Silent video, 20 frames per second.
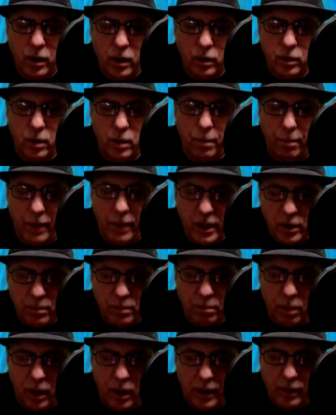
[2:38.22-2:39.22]
The
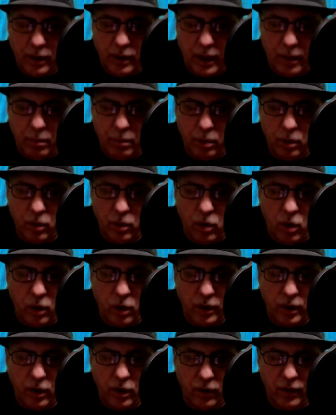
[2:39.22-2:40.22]
Best By label,
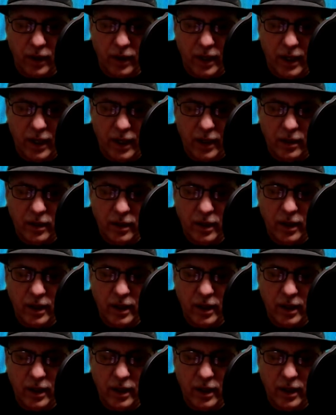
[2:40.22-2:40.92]
on the other hand,